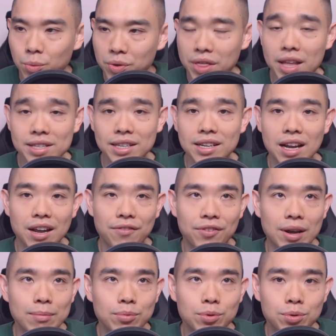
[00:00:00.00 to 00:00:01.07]
with that said, I've
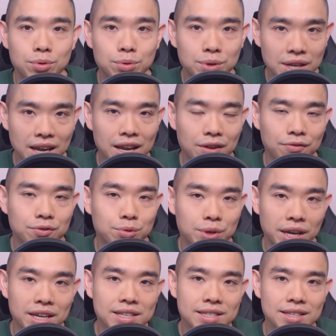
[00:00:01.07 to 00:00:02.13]
come to the end of
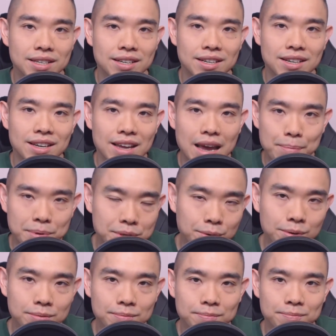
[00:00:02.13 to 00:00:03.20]
today's
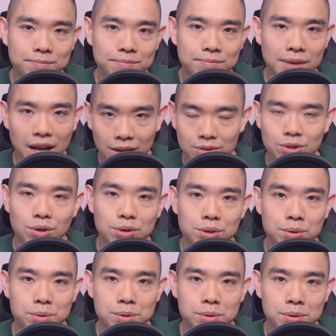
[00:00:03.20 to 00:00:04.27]
episode. I'll talk
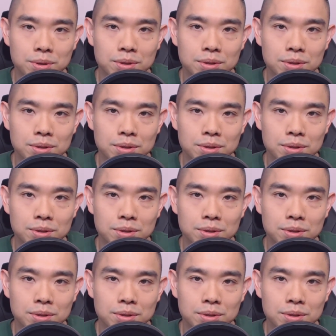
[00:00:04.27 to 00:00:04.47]
to you soon.